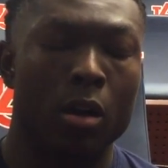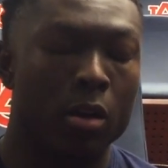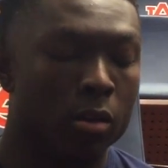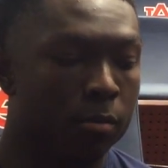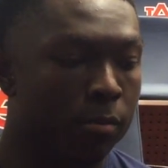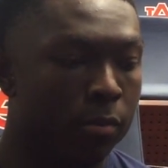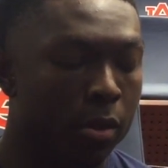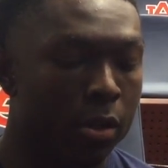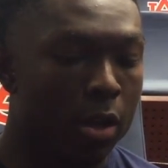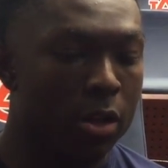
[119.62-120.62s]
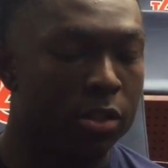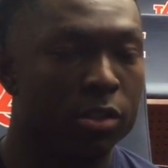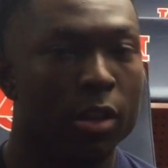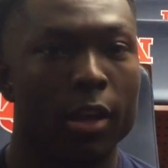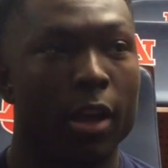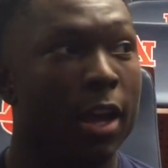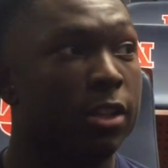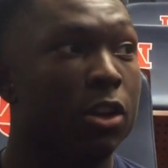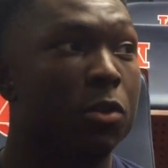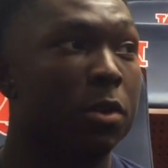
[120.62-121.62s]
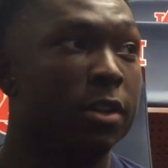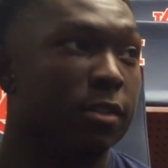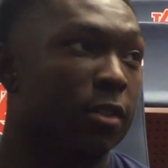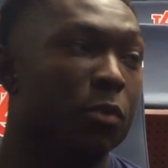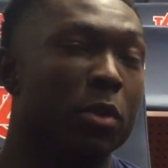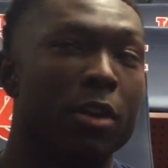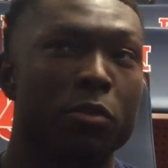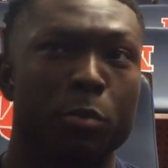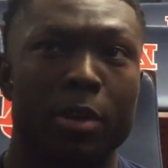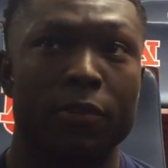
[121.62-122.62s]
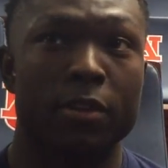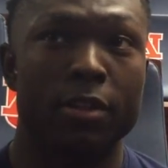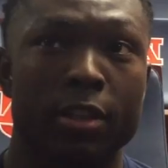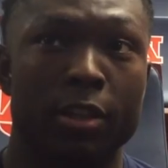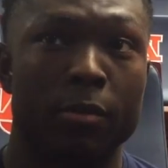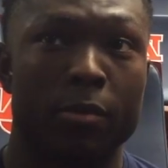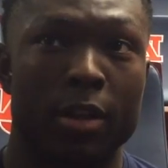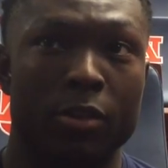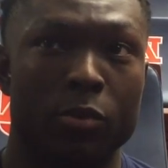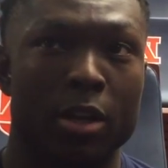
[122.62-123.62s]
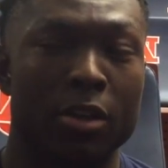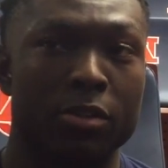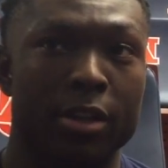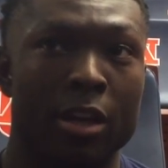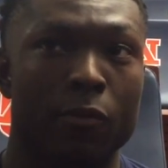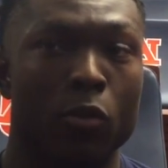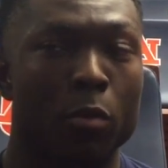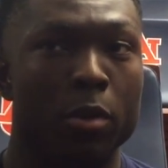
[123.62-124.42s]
I just, like, as always, you know, whatever was best team, that's what I was down for.